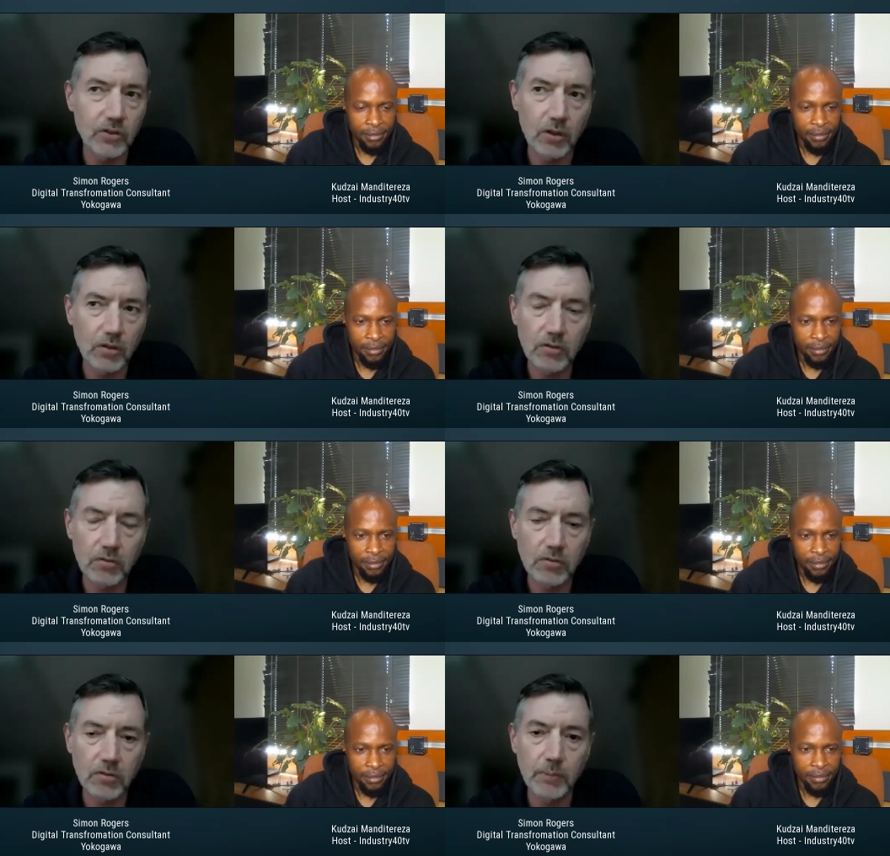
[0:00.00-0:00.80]
Speaker 1: got
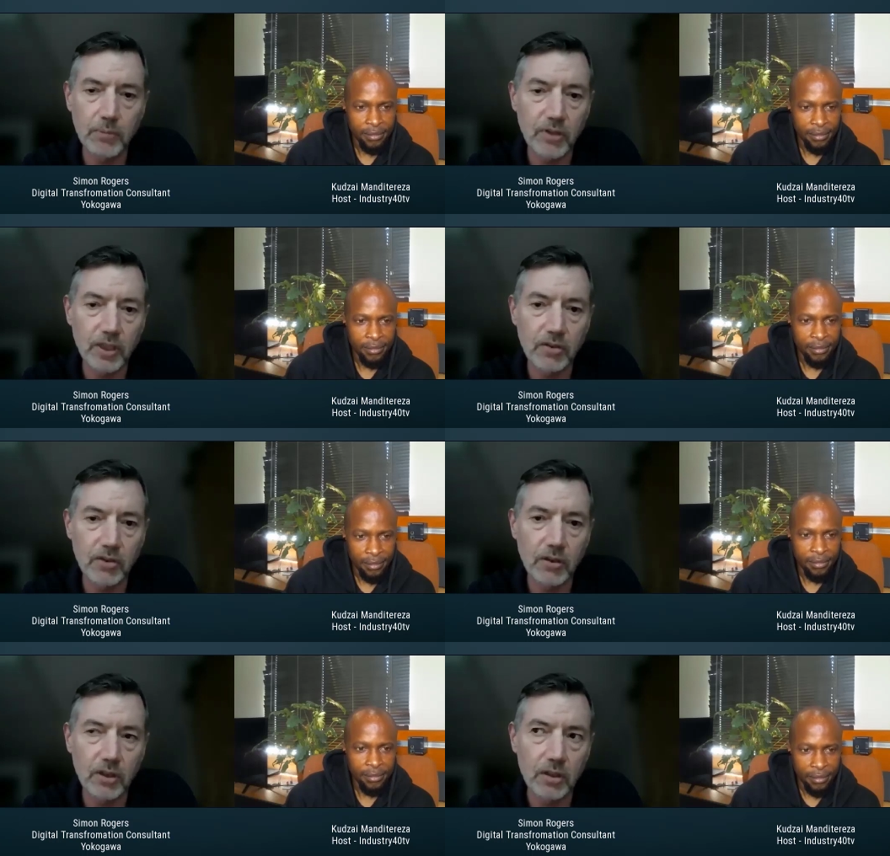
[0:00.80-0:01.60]
great
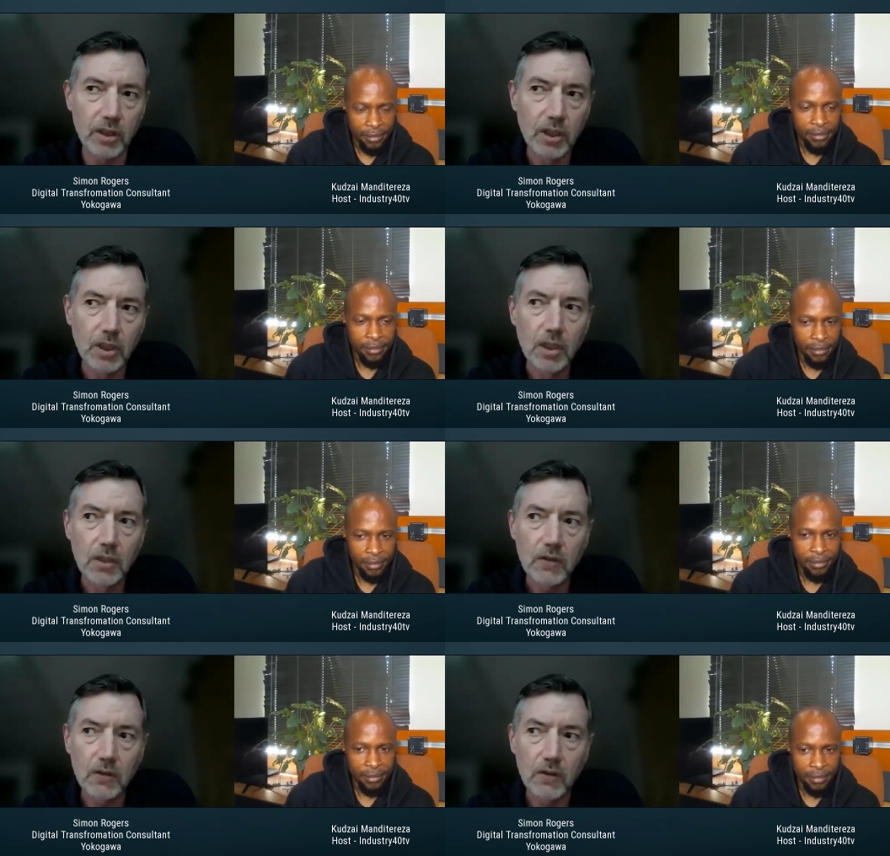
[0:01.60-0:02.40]
potential and
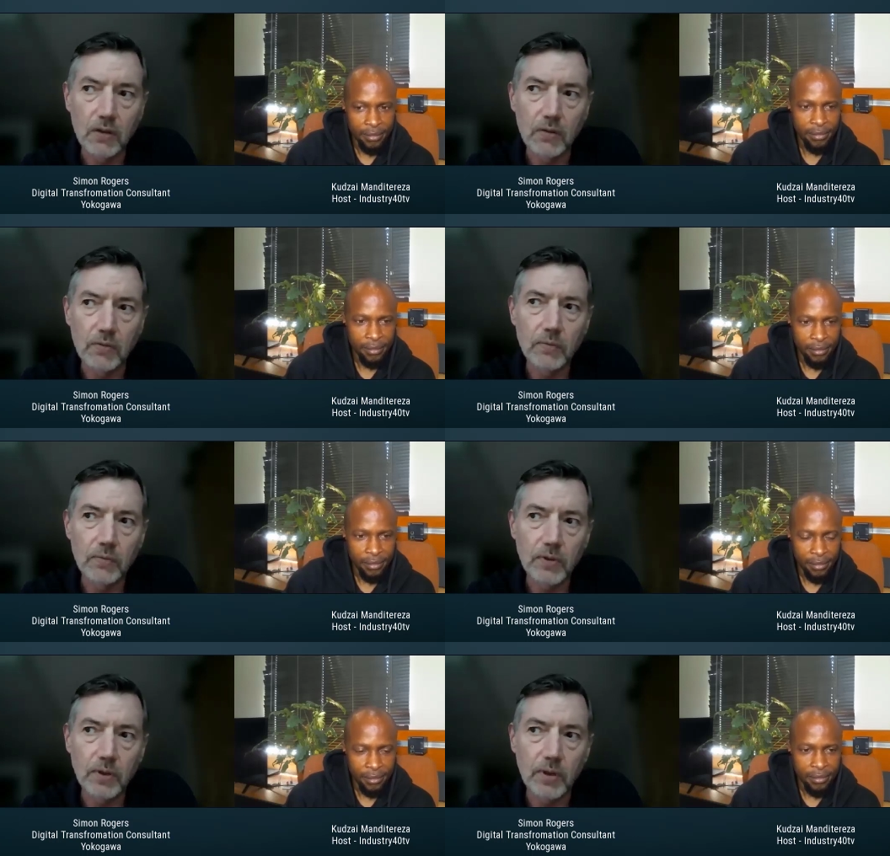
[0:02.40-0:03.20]
to
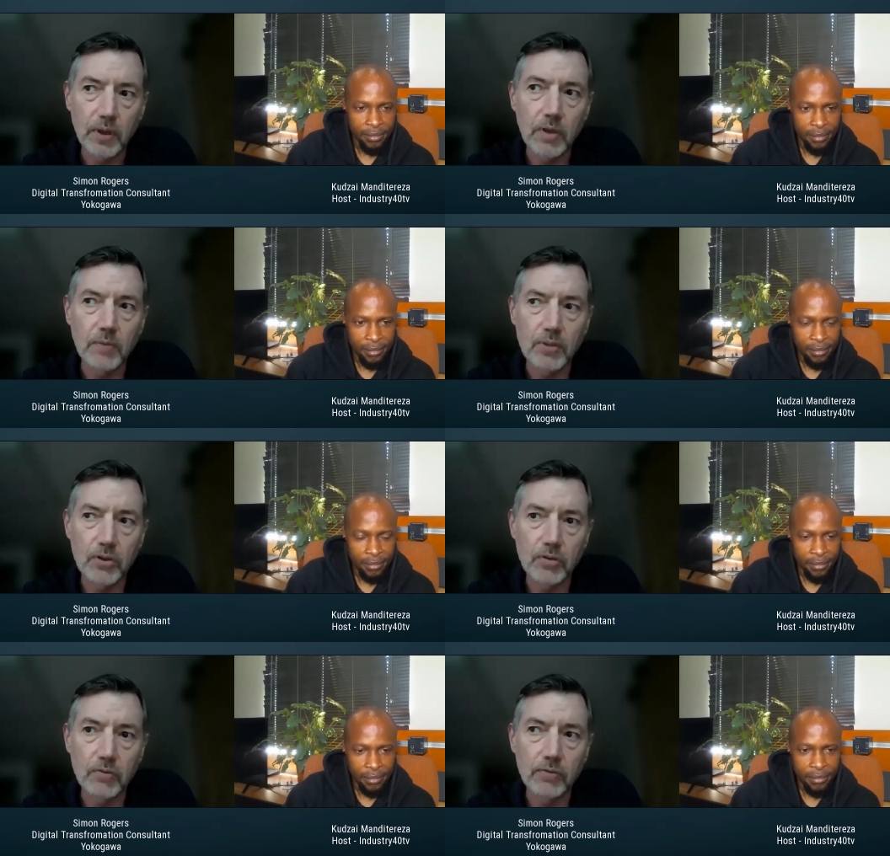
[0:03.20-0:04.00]

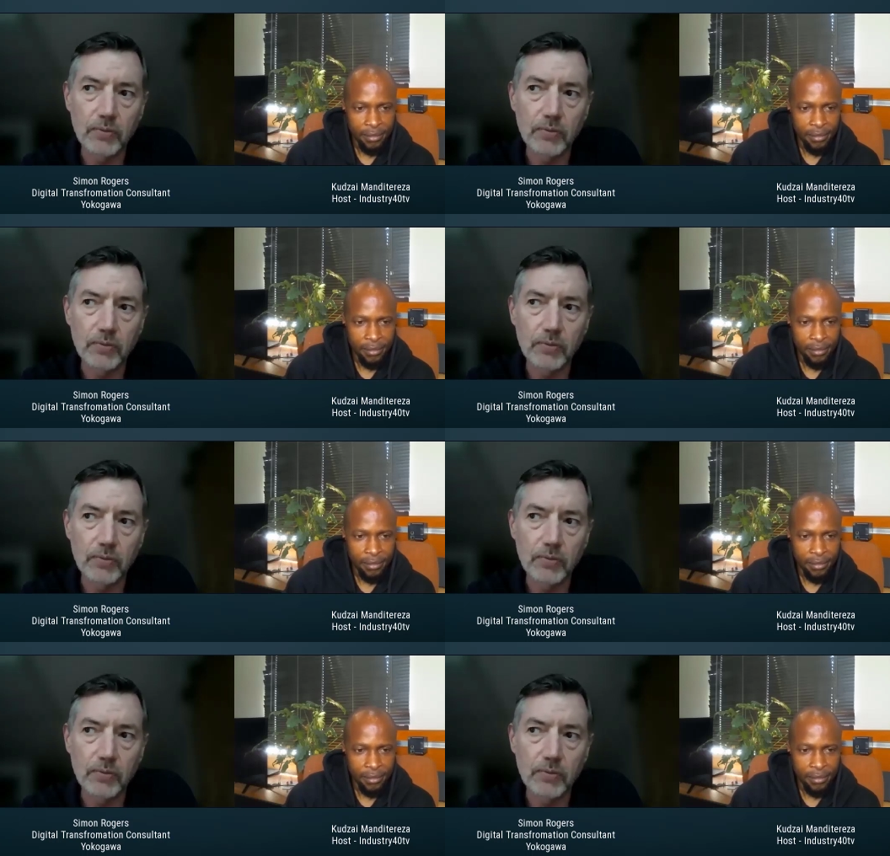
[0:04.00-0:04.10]
improve